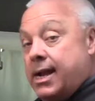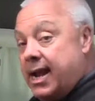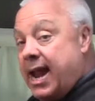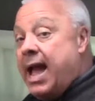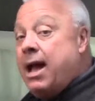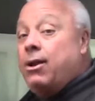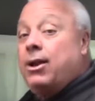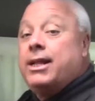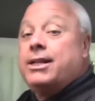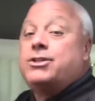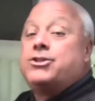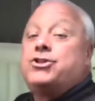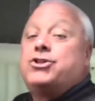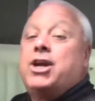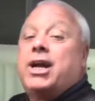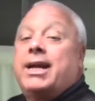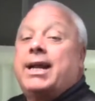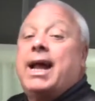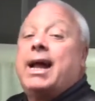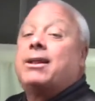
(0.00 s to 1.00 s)
Now let's
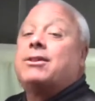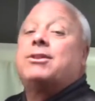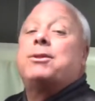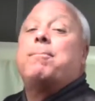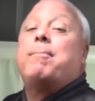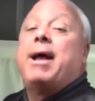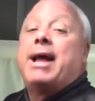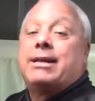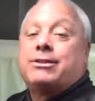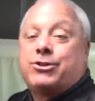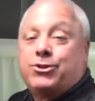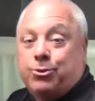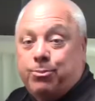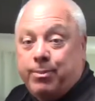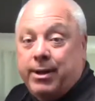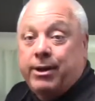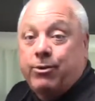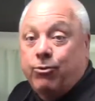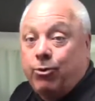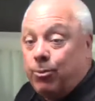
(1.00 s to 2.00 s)
check out the master
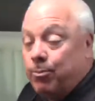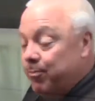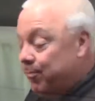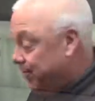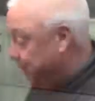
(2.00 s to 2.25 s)
bedroom.